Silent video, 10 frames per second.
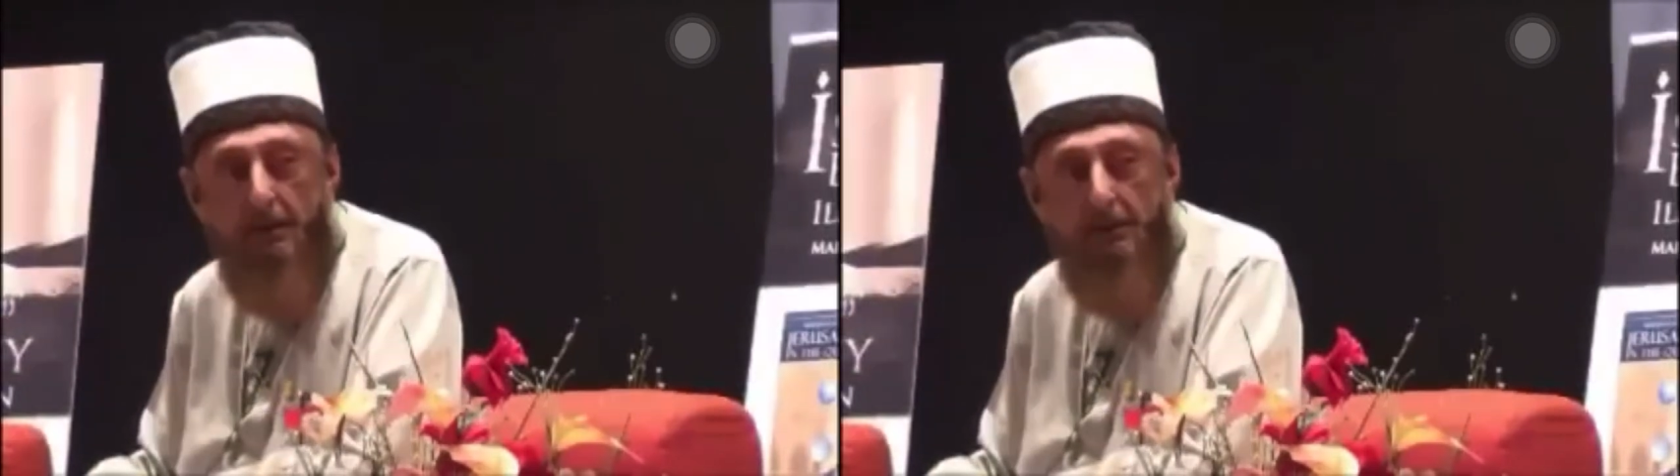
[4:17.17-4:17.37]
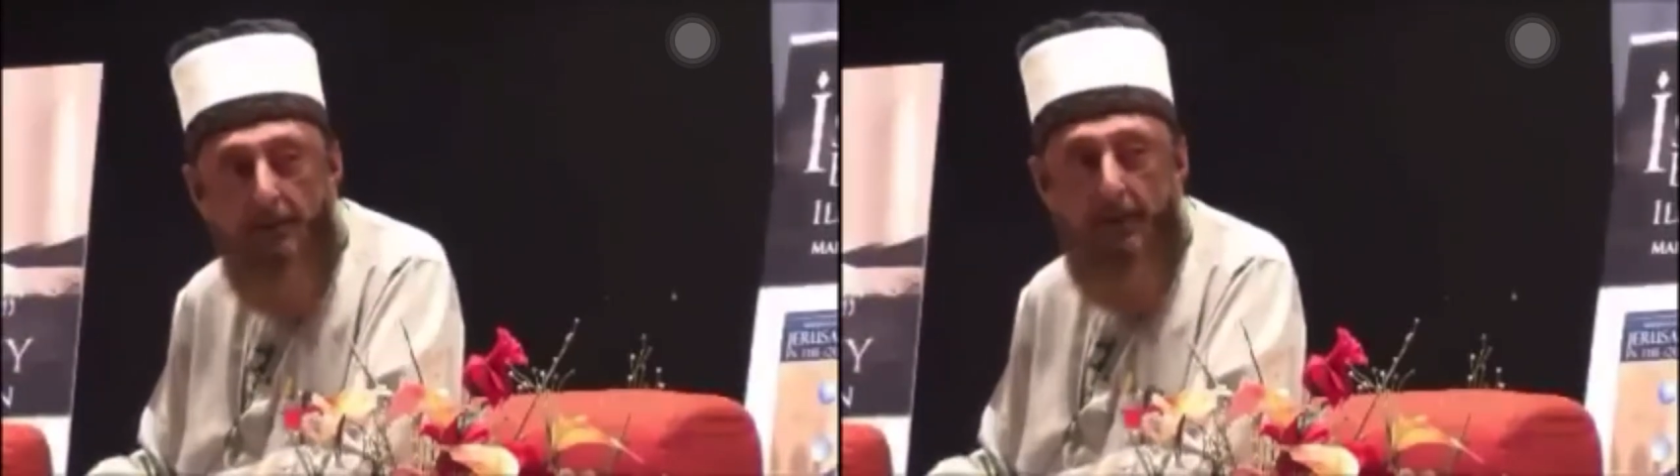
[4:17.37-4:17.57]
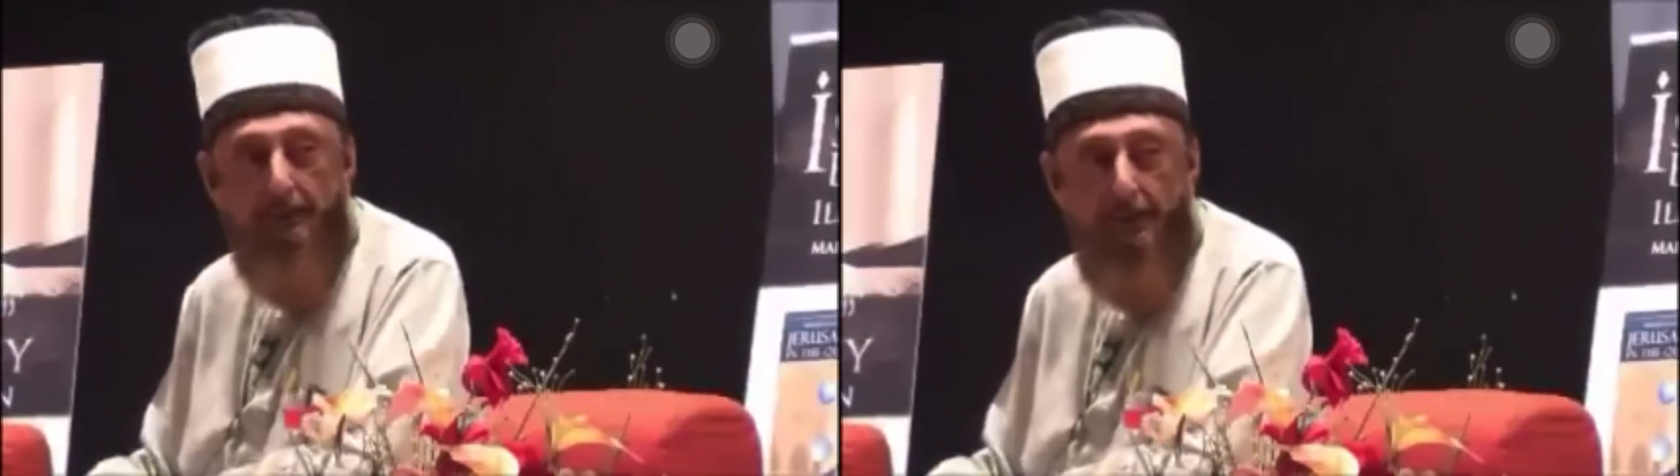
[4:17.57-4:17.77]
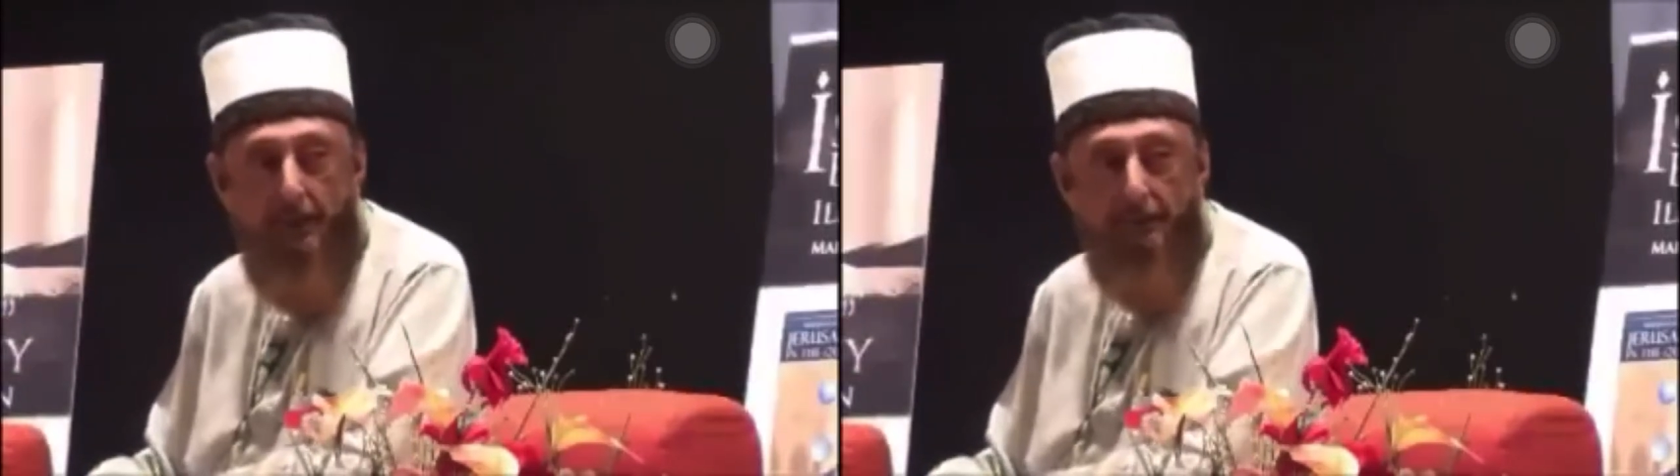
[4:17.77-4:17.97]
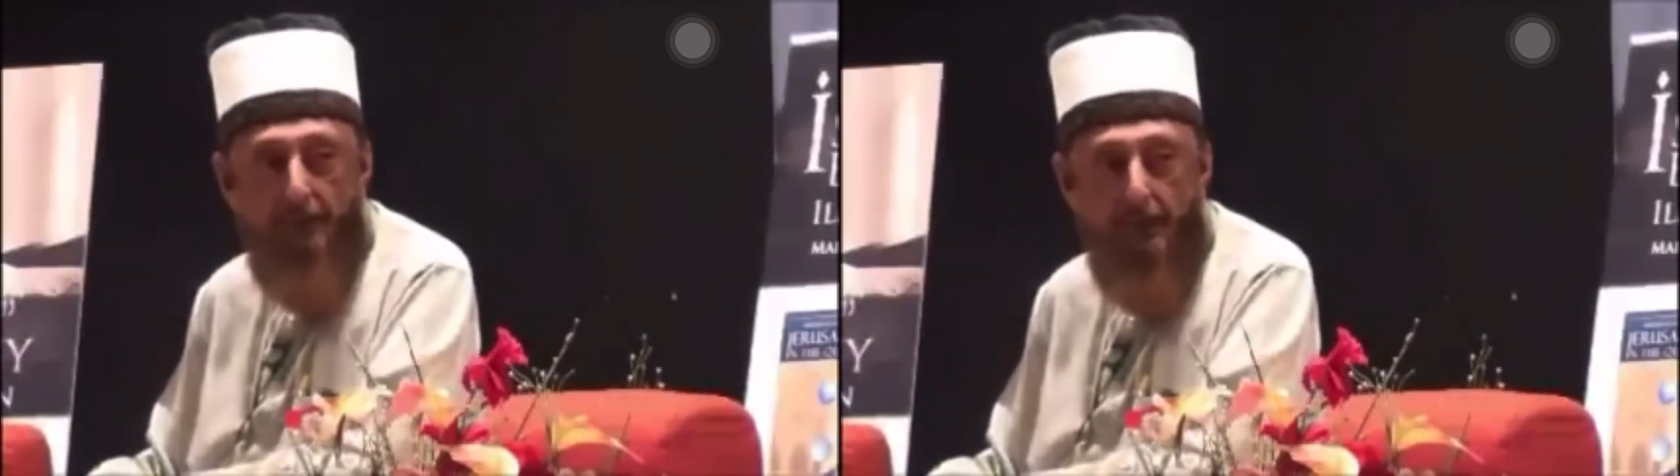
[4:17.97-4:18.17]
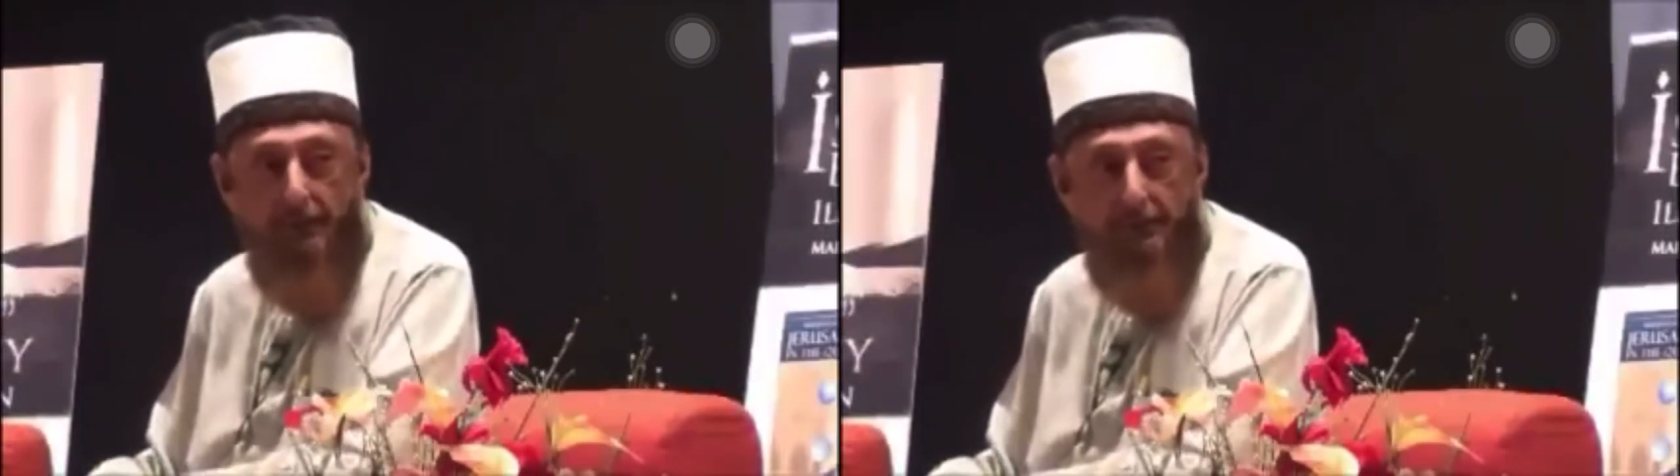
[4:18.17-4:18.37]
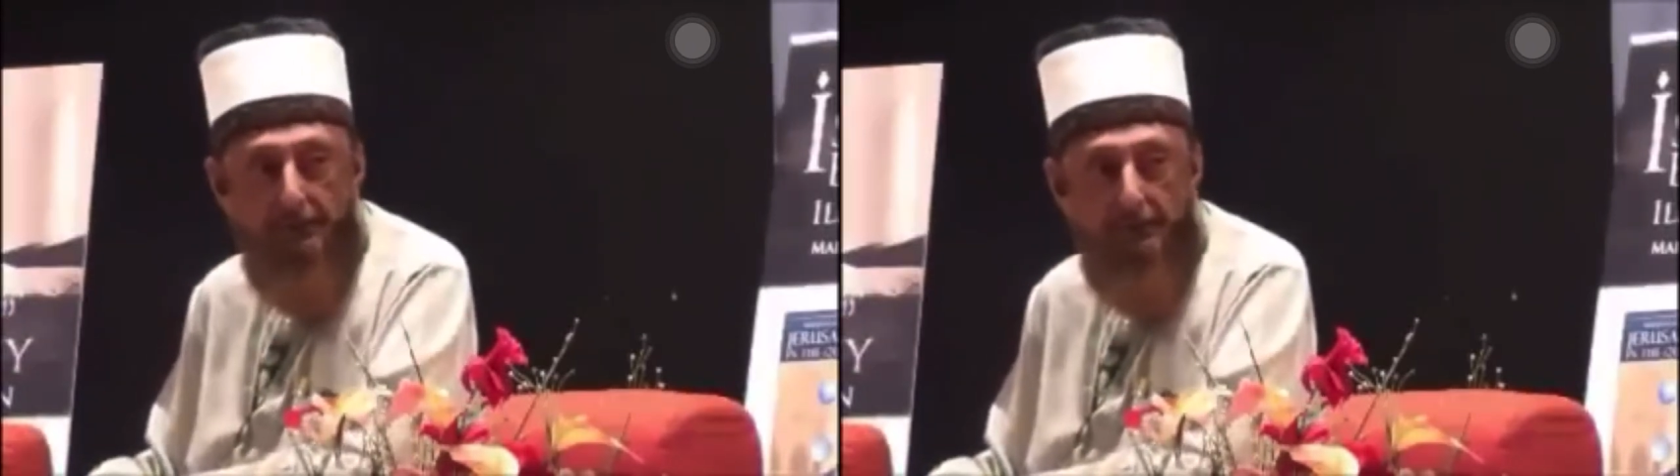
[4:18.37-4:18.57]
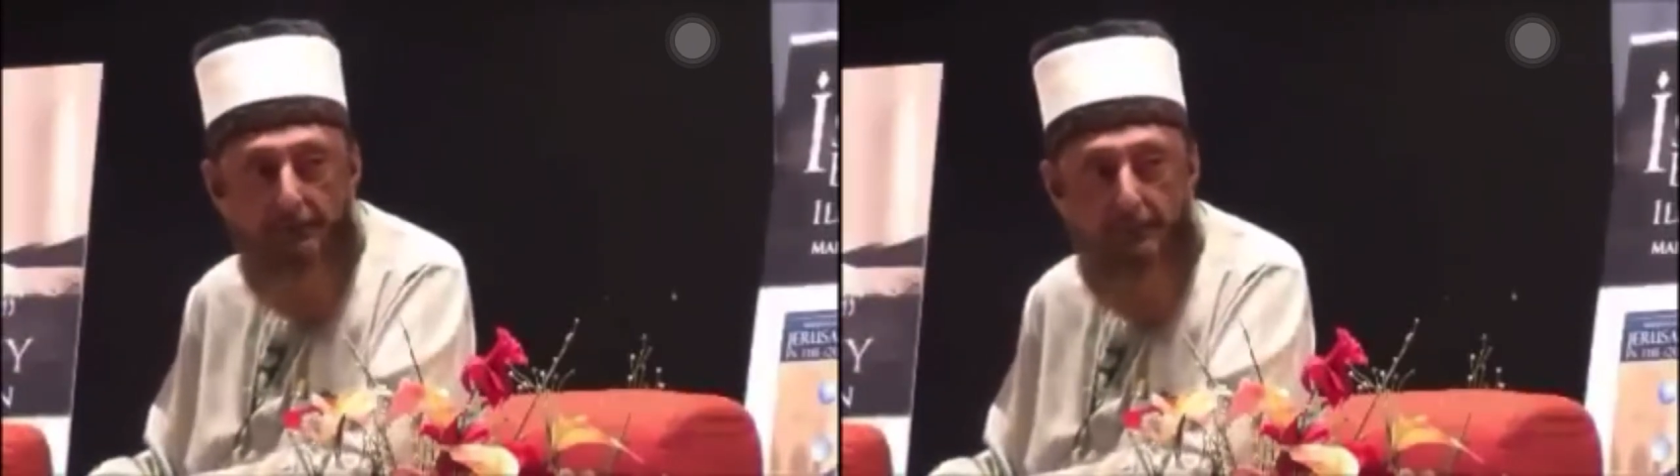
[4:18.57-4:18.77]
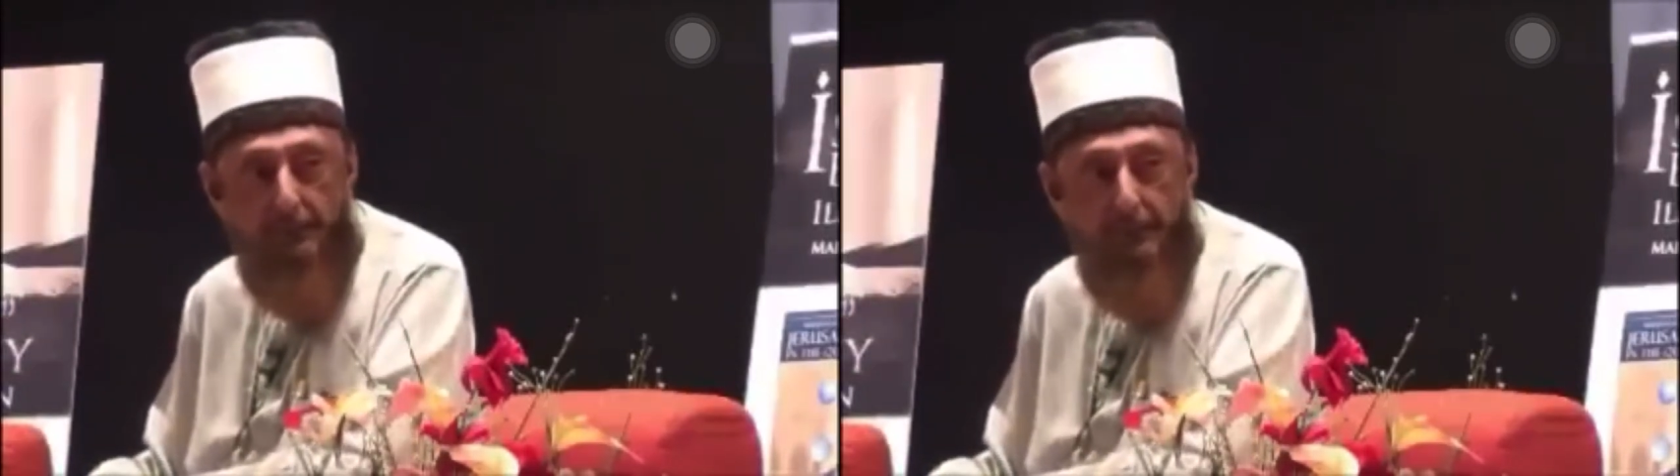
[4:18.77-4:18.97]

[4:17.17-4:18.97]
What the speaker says: Travel, of course,